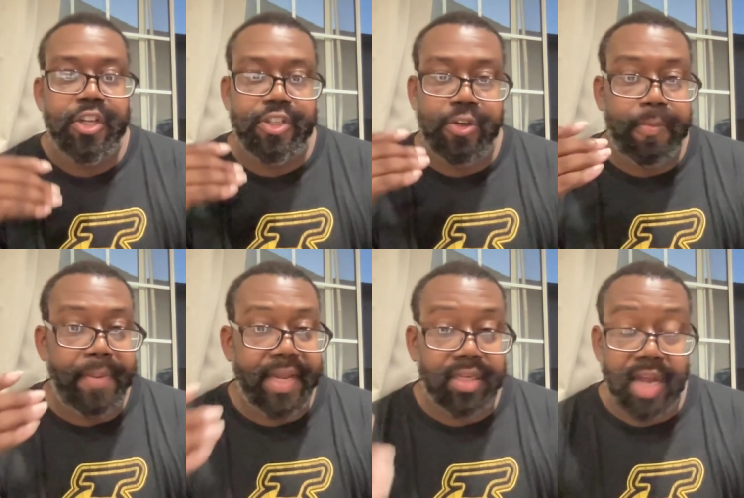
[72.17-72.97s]
Two
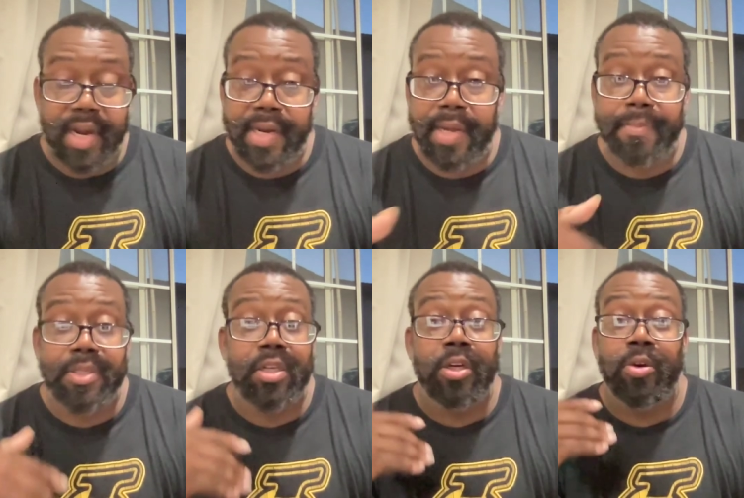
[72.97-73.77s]
big
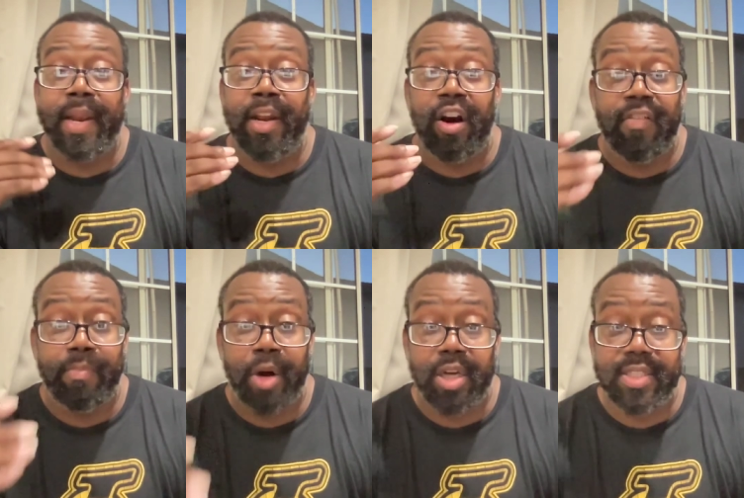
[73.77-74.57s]
lineups, great
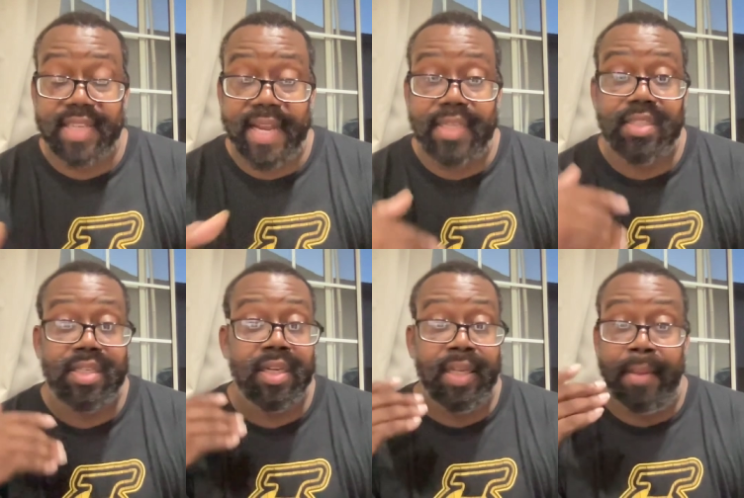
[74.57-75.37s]
off-ball
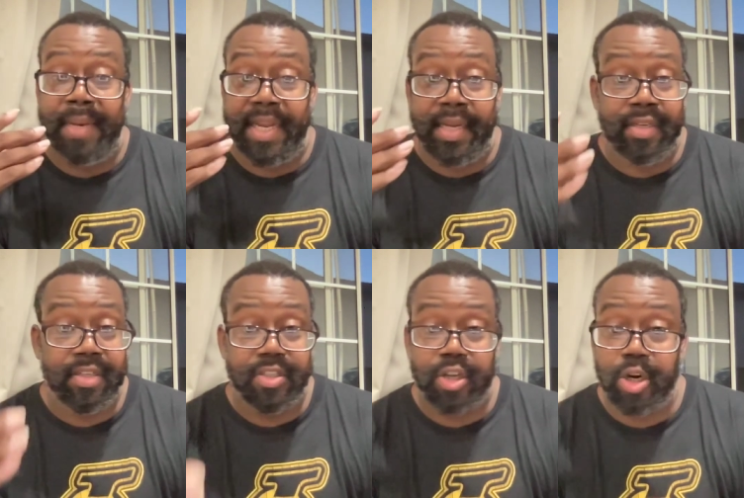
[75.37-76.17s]
sets, limiting
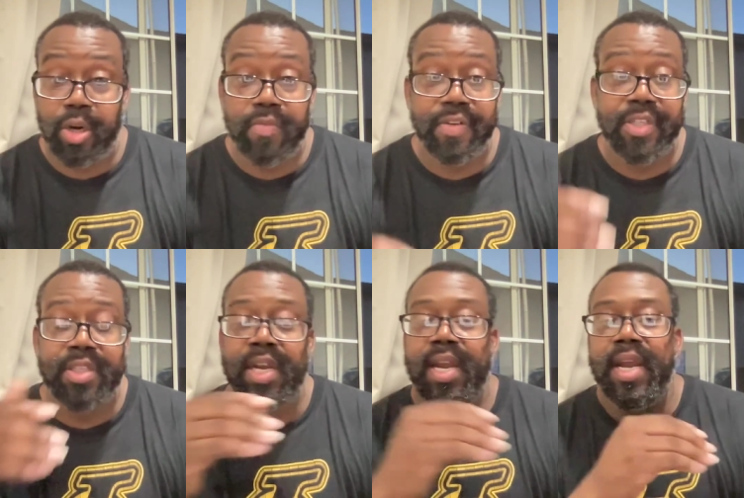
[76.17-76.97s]
turnovers.
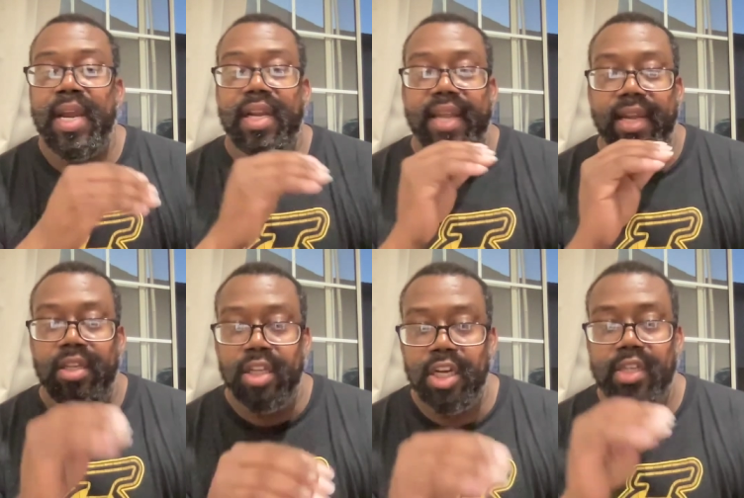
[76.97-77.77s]
They
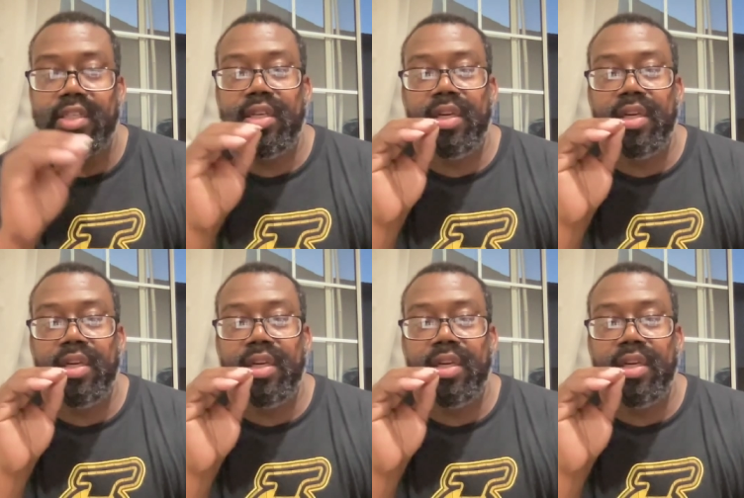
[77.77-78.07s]
looked